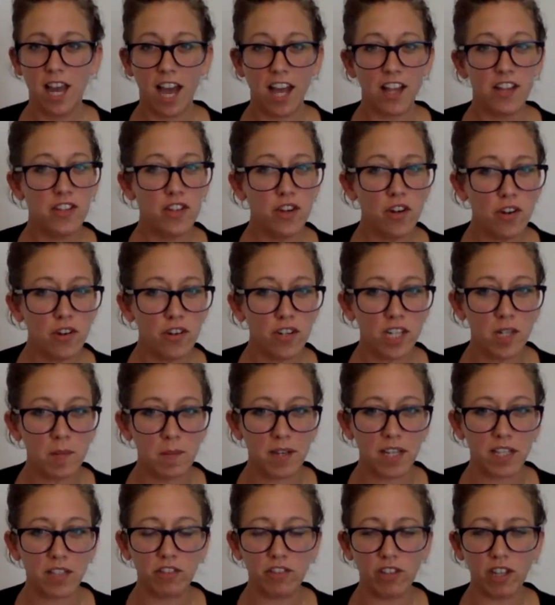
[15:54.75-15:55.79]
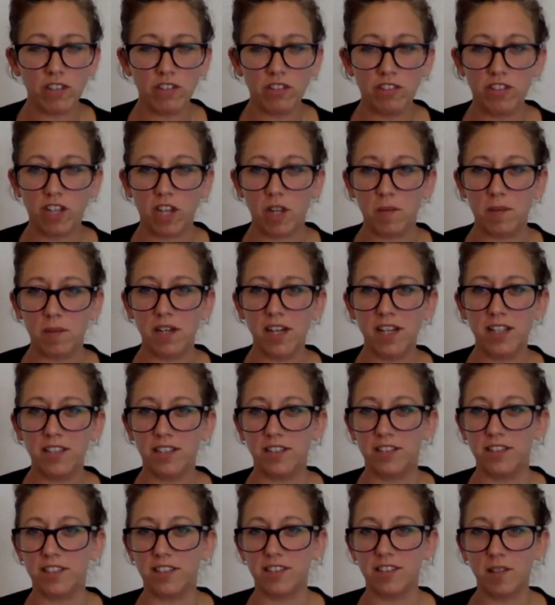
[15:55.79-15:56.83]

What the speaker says: and you're going to be a judge, Toby, aren't you?